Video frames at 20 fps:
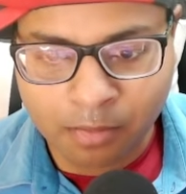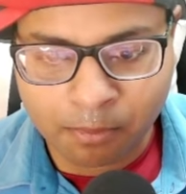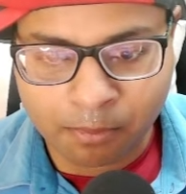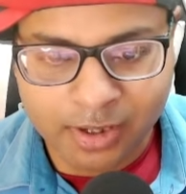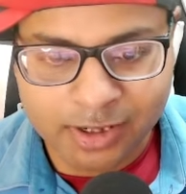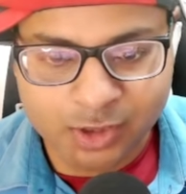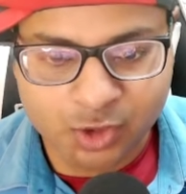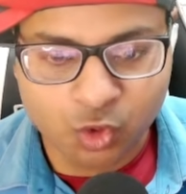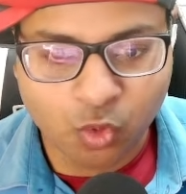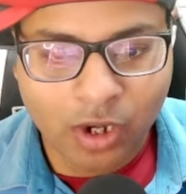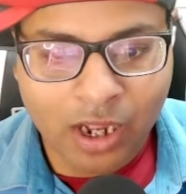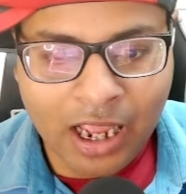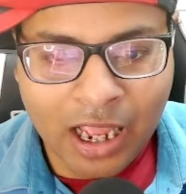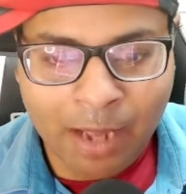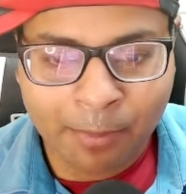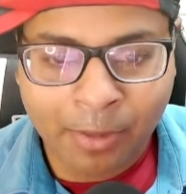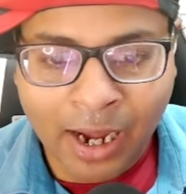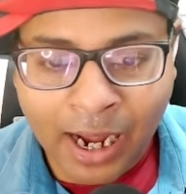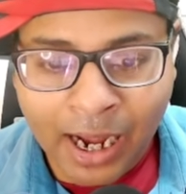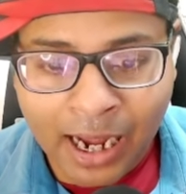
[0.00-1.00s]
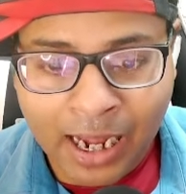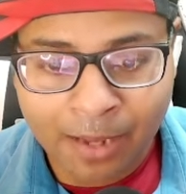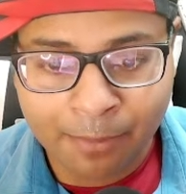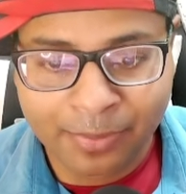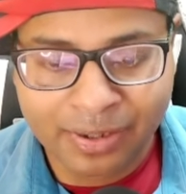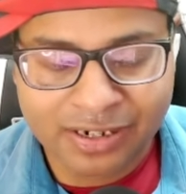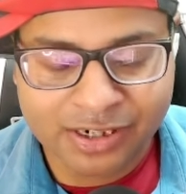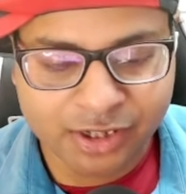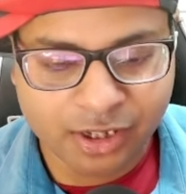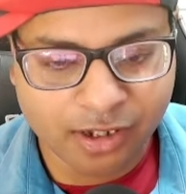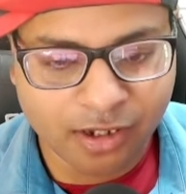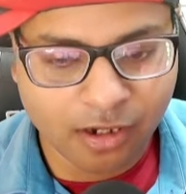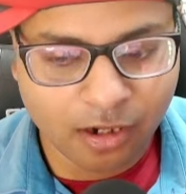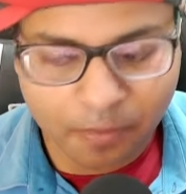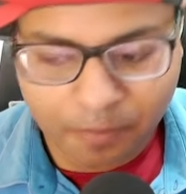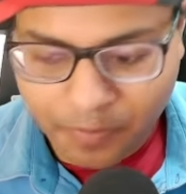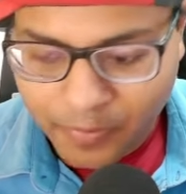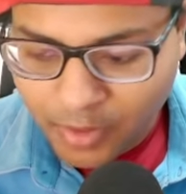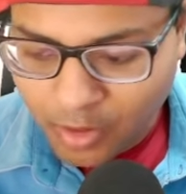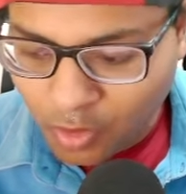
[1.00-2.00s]
But Zura have hybrid skill,
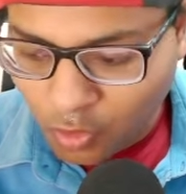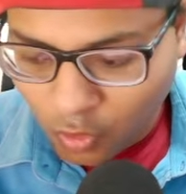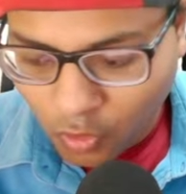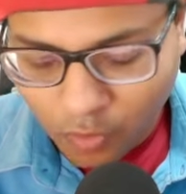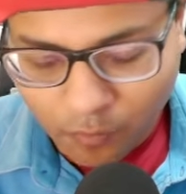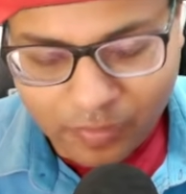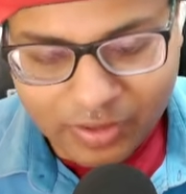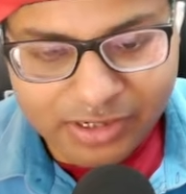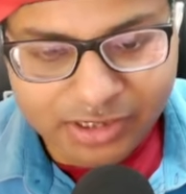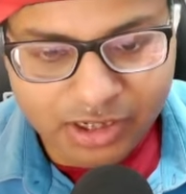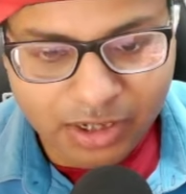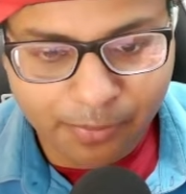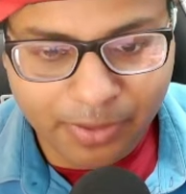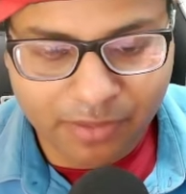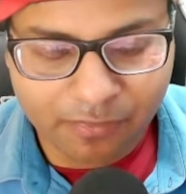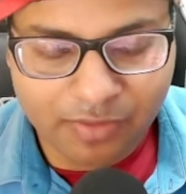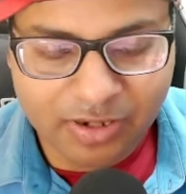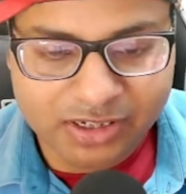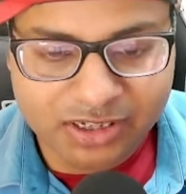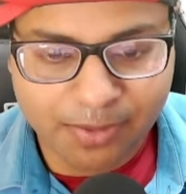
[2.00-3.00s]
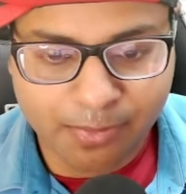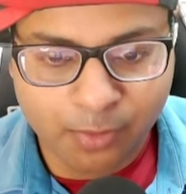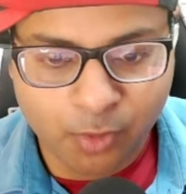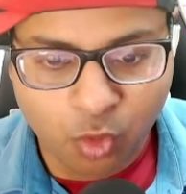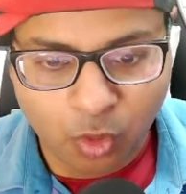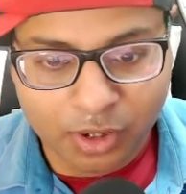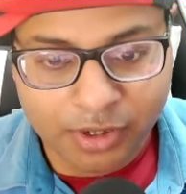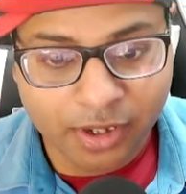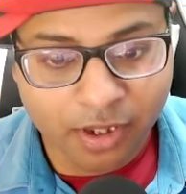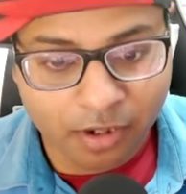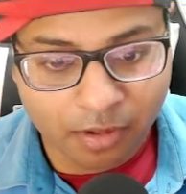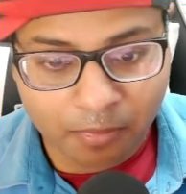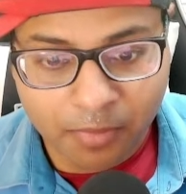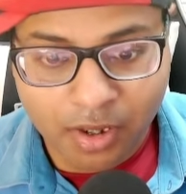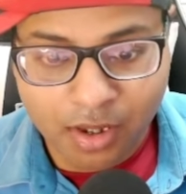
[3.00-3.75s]
offensive defensive together.